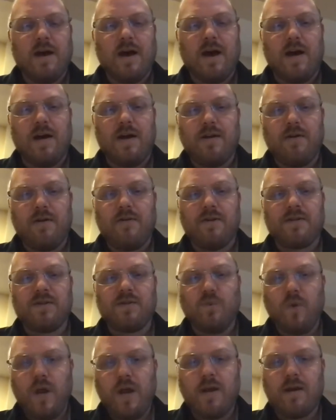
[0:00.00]
here this
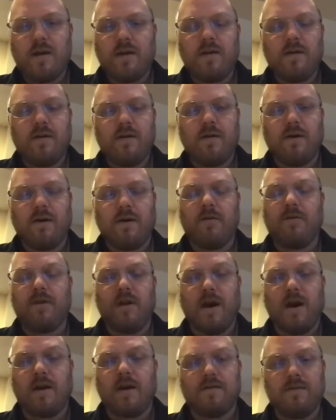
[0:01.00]
week or
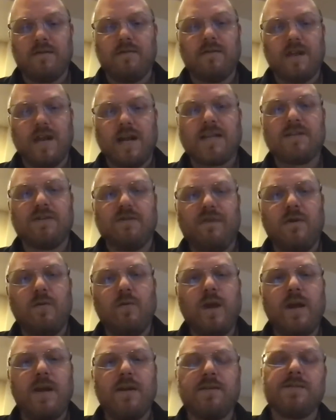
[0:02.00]
the next few
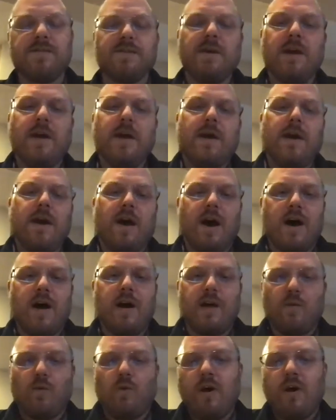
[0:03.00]
weeks.
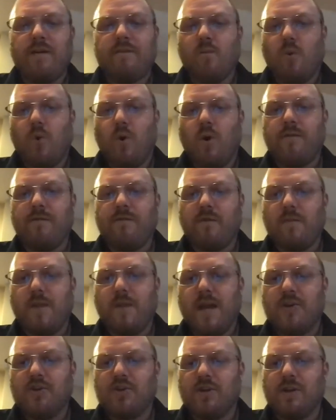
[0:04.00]
And we'll have more
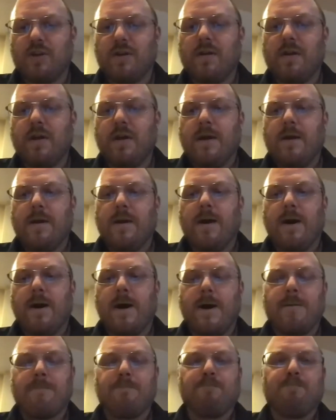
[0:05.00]
information.
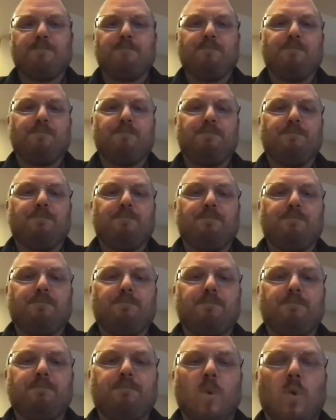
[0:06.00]

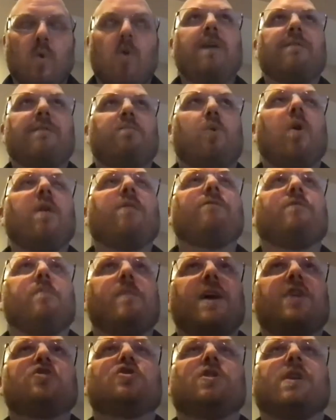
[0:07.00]
We'll have more
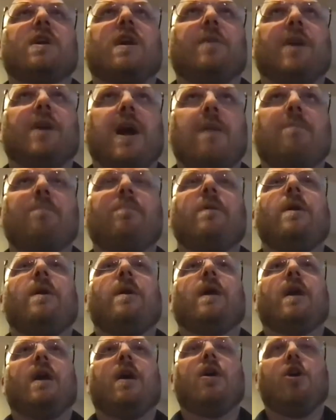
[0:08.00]
information coming up
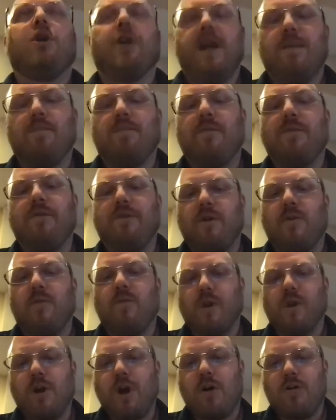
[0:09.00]
on April 3rd
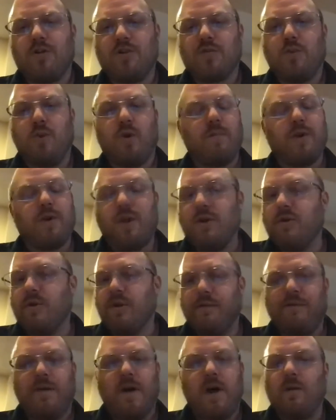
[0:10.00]
when College Board, but you
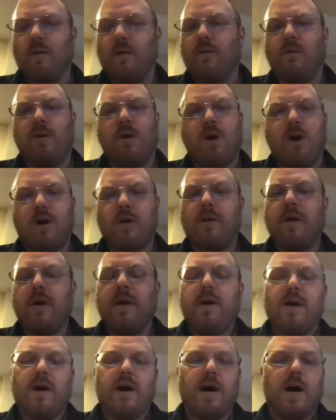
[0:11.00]
can follow along
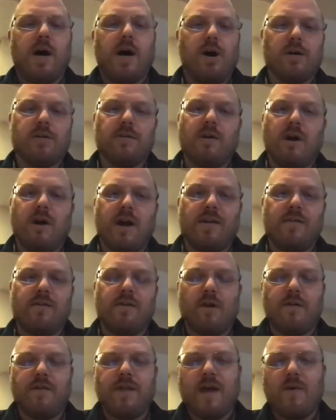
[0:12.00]
online
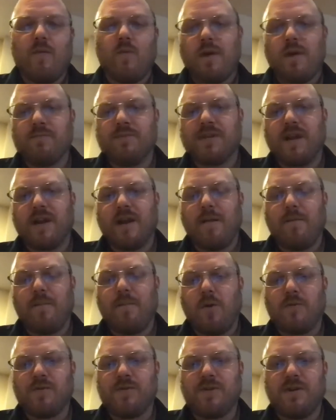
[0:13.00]
on that website I
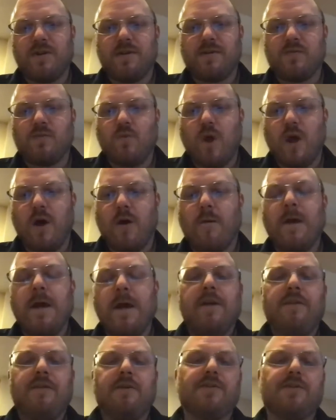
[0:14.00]
posted as well.
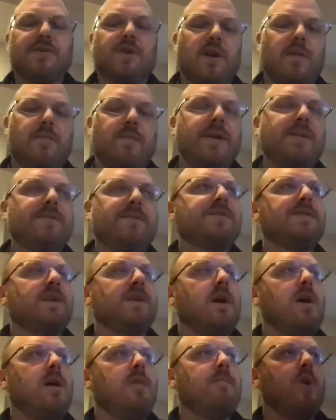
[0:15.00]
There's going to be
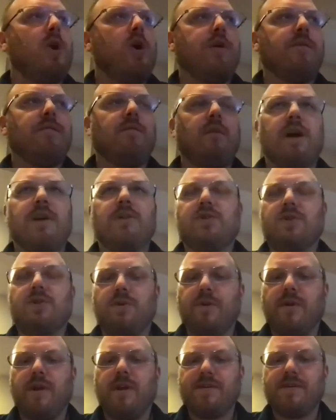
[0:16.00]
some online
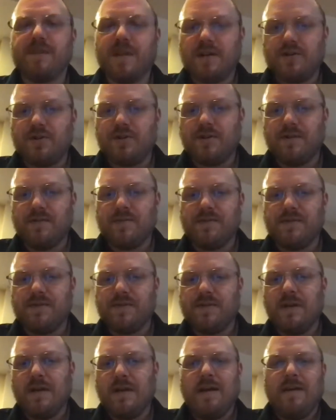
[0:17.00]
tutoring sessions
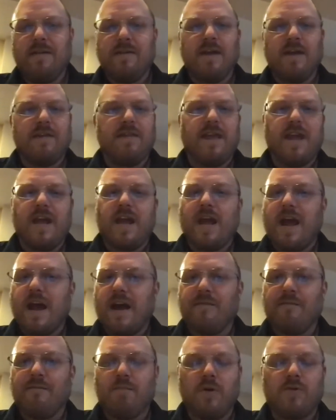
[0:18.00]
that they
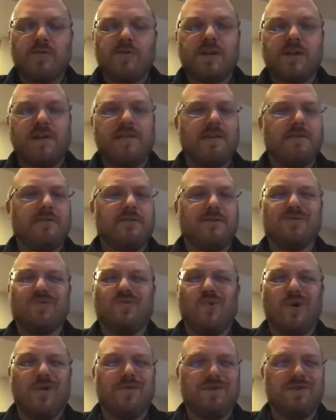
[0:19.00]
have posted. I think there's
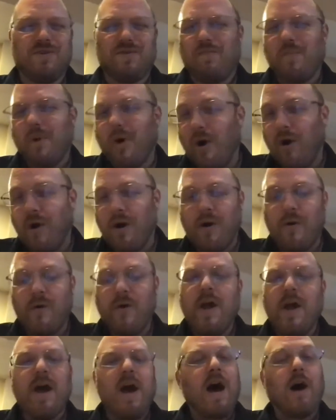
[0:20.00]
one tomorrow.
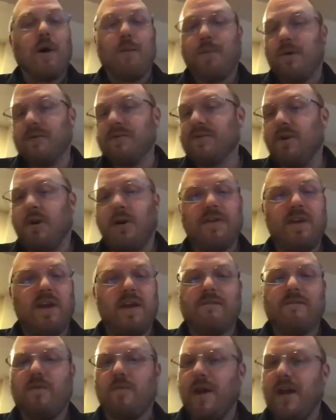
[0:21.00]
I'll post all the
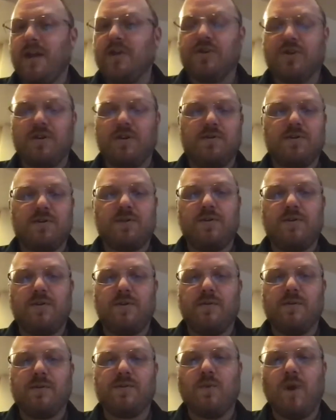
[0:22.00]
information to
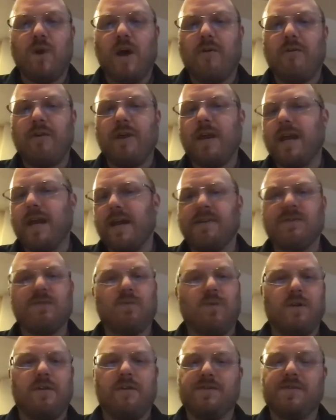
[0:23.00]
you as well. And again, it's
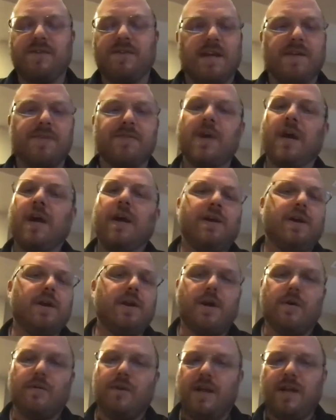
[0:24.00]
one of those things you
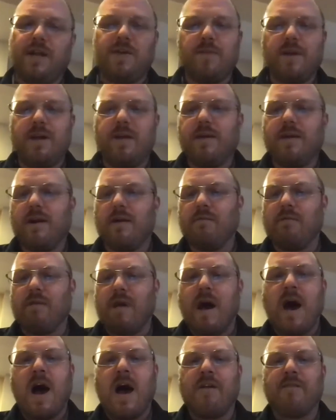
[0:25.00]
don't need to be there
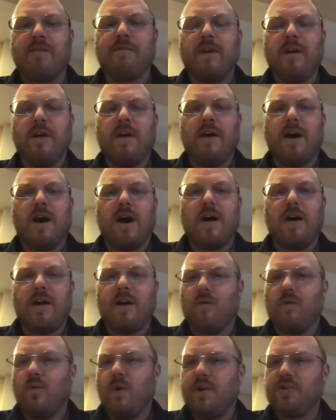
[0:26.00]
live
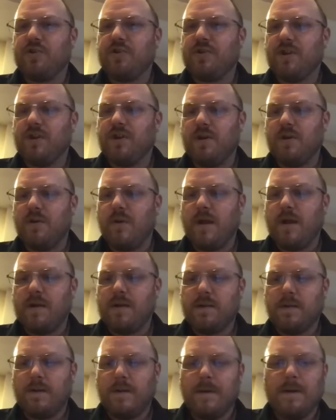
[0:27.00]
in which to do it.
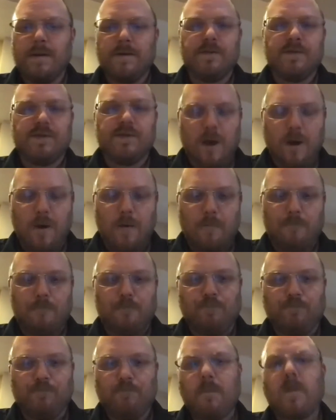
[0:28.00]
So
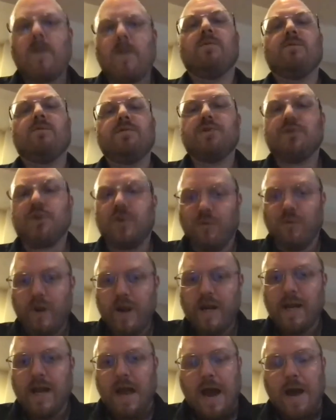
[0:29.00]
to
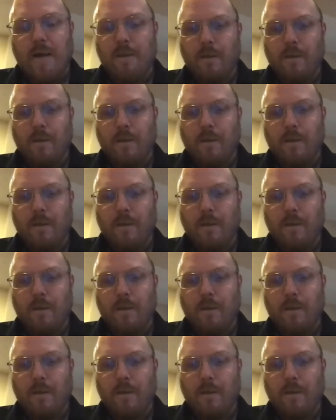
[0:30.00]
recap,